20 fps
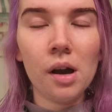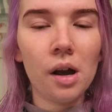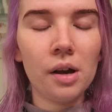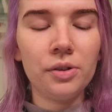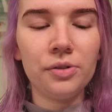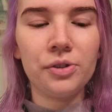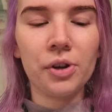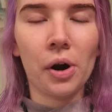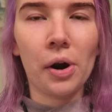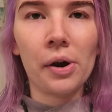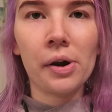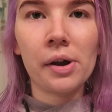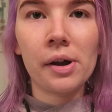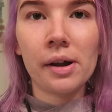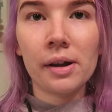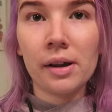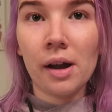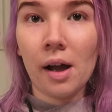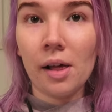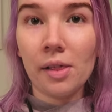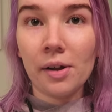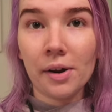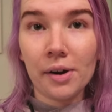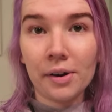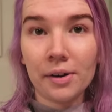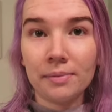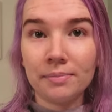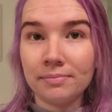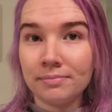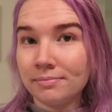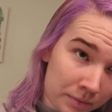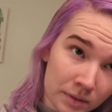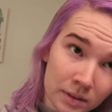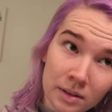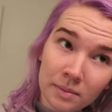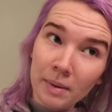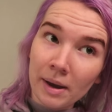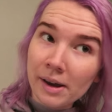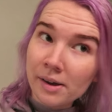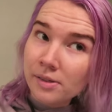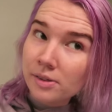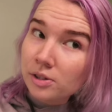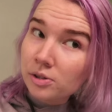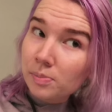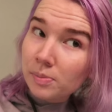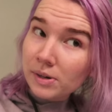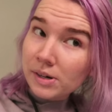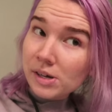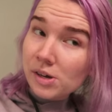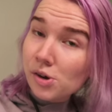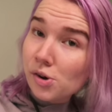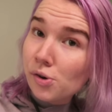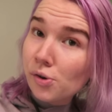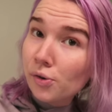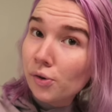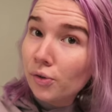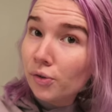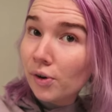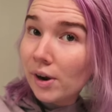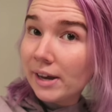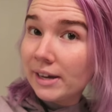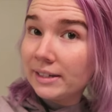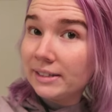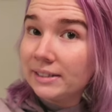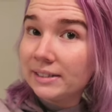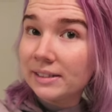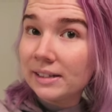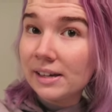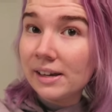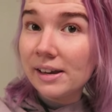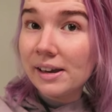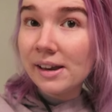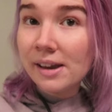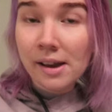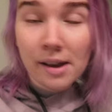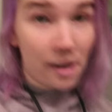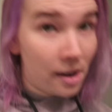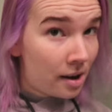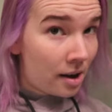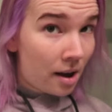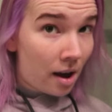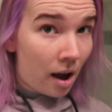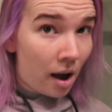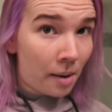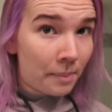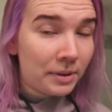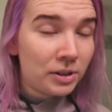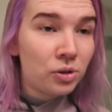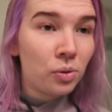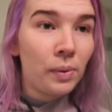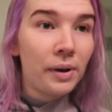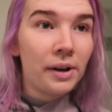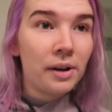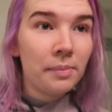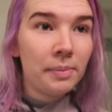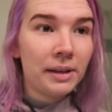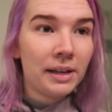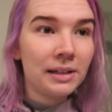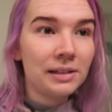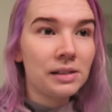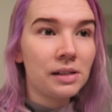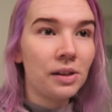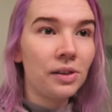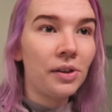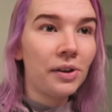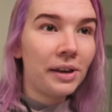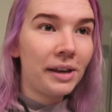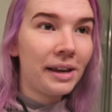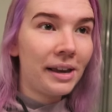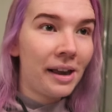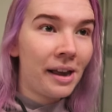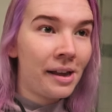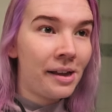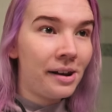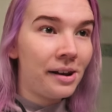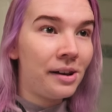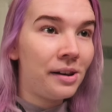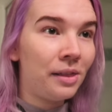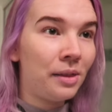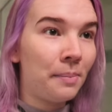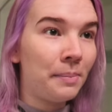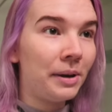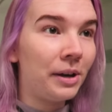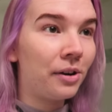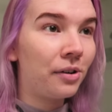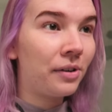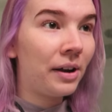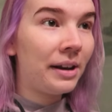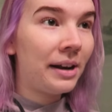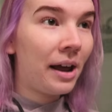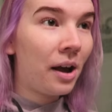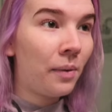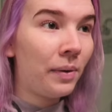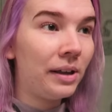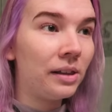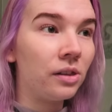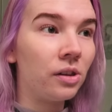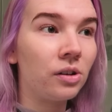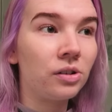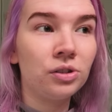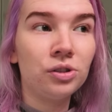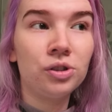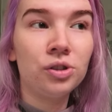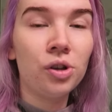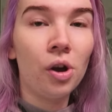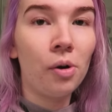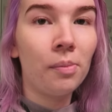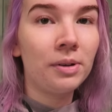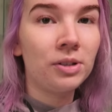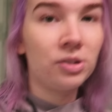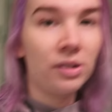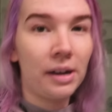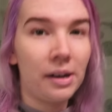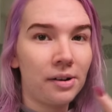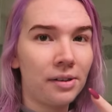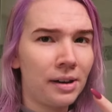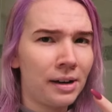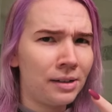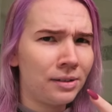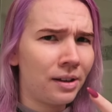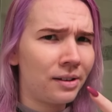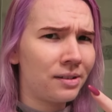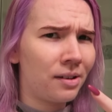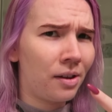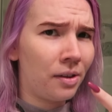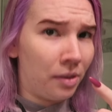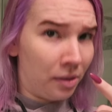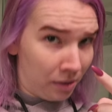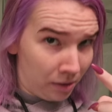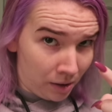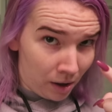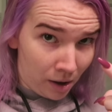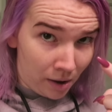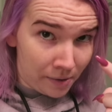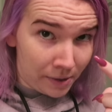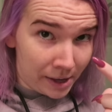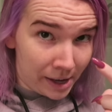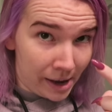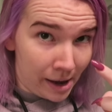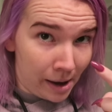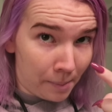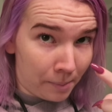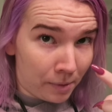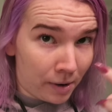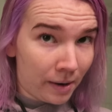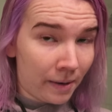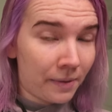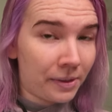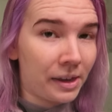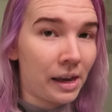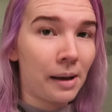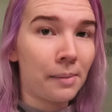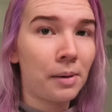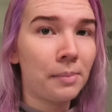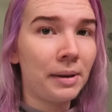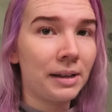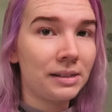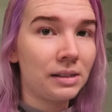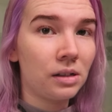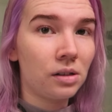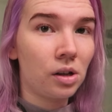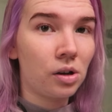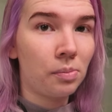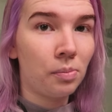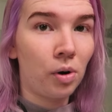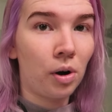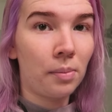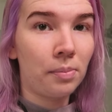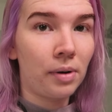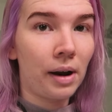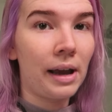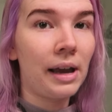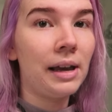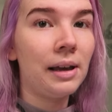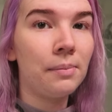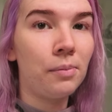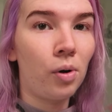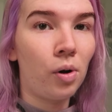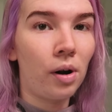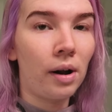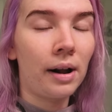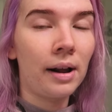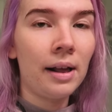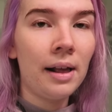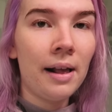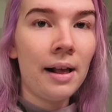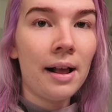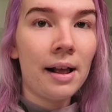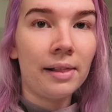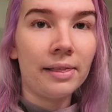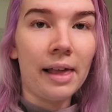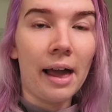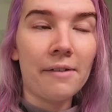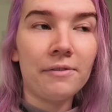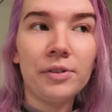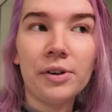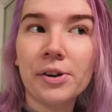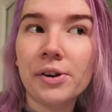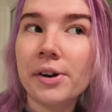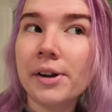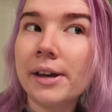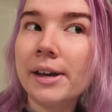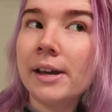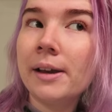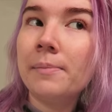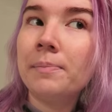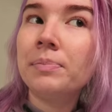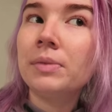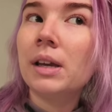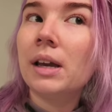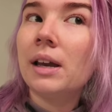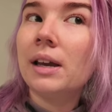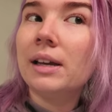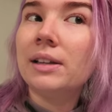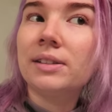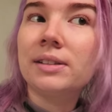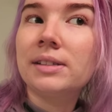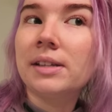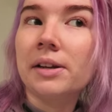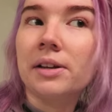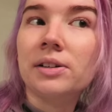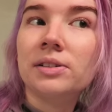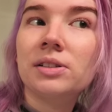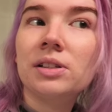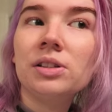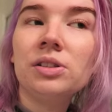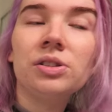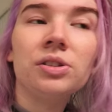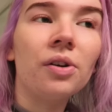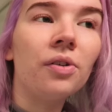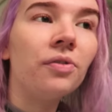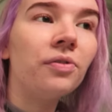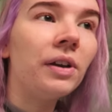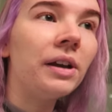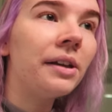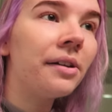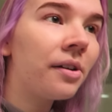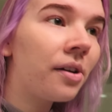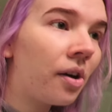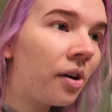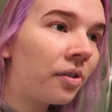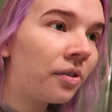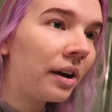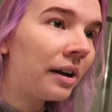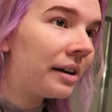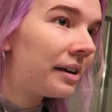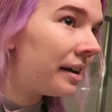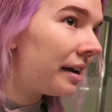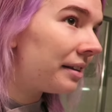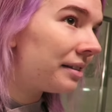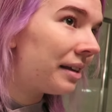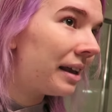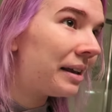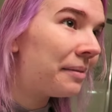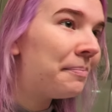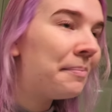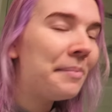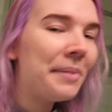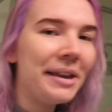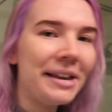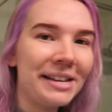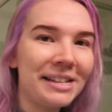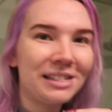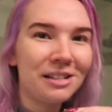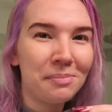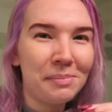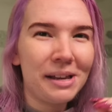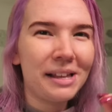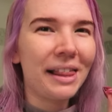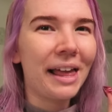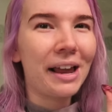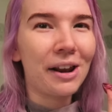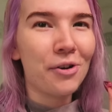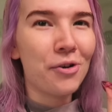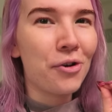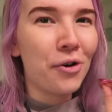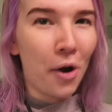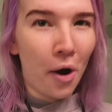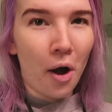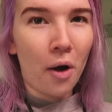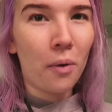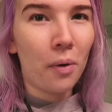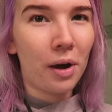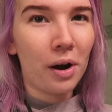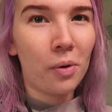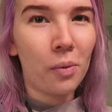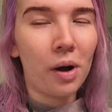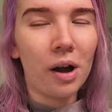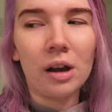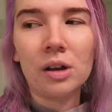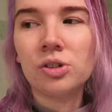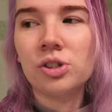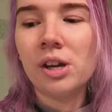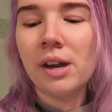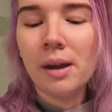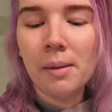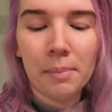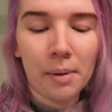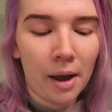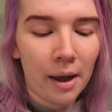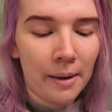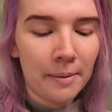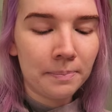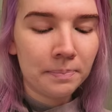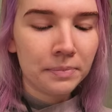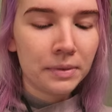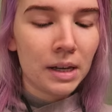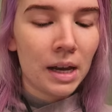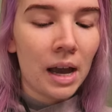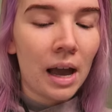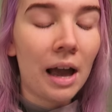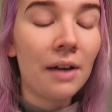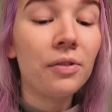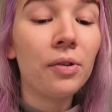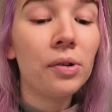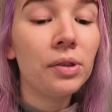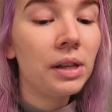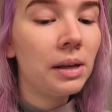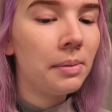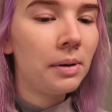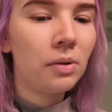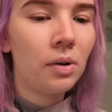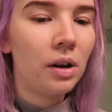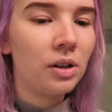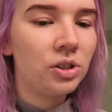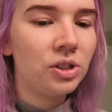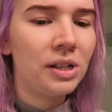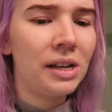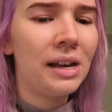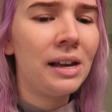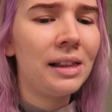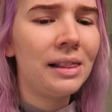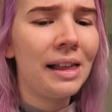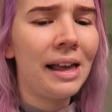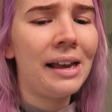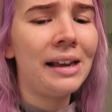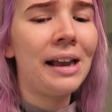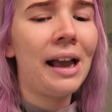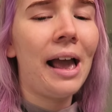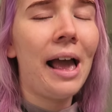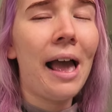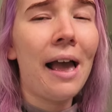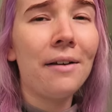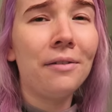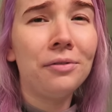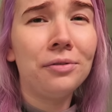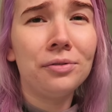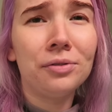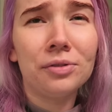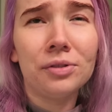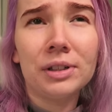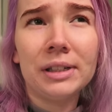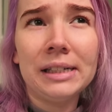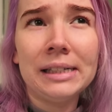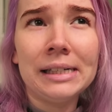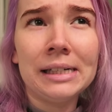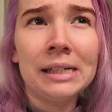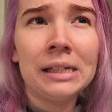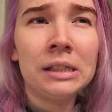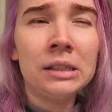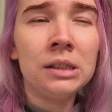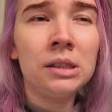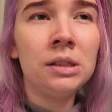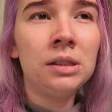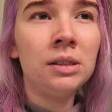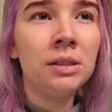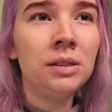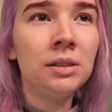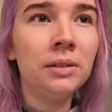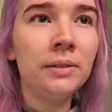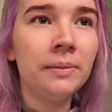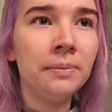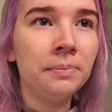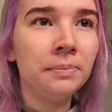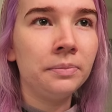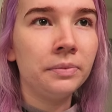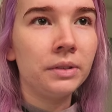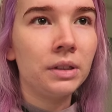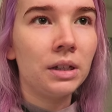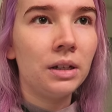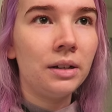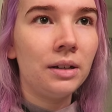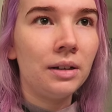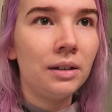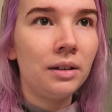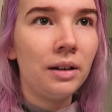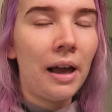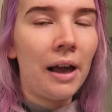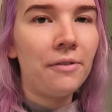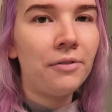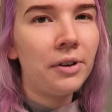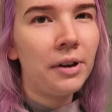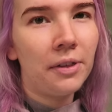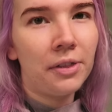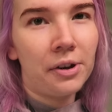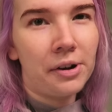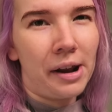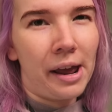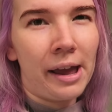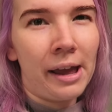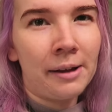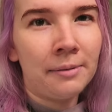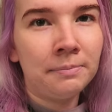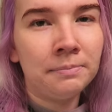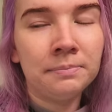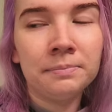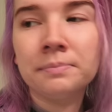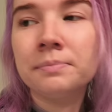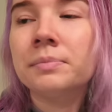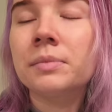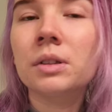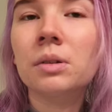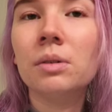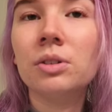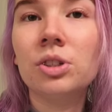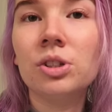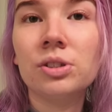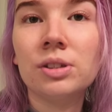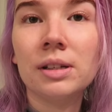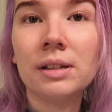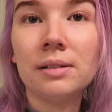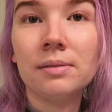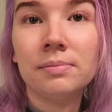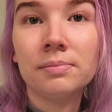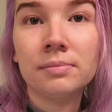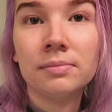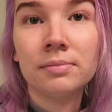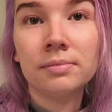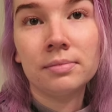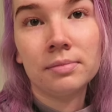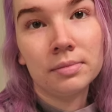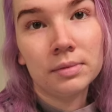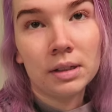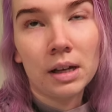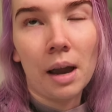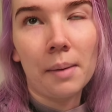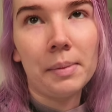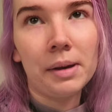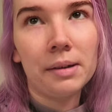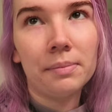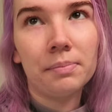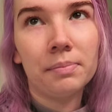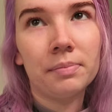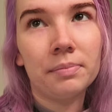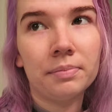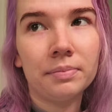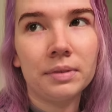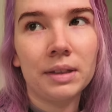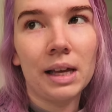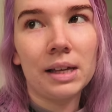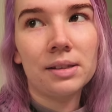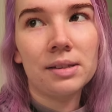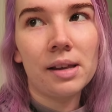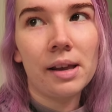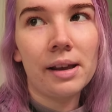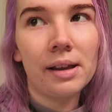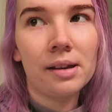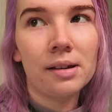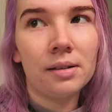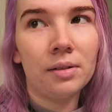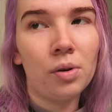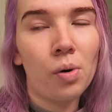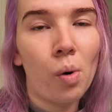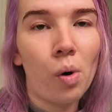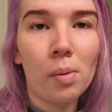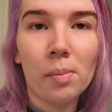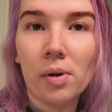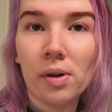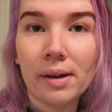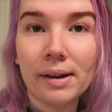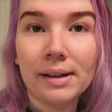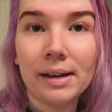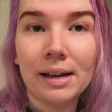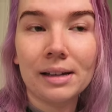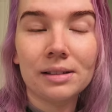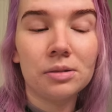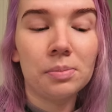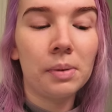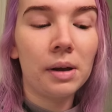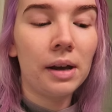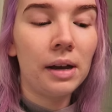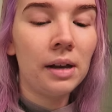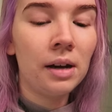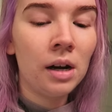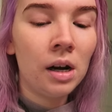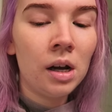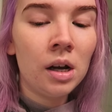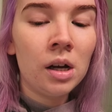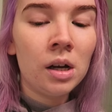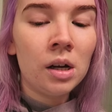a dark color. My hair looks pretty crazy. Um, it's weird because looking at it in the mirror right now, it looks so much lighter than it does on, on the camera. The camera makes it look more bright and more lavendery. It's seriously so faded already. It like makes me like not want to wash it, but I've only been washing it like every, every other day, which isn't, I mean, that's like normal, I guess, but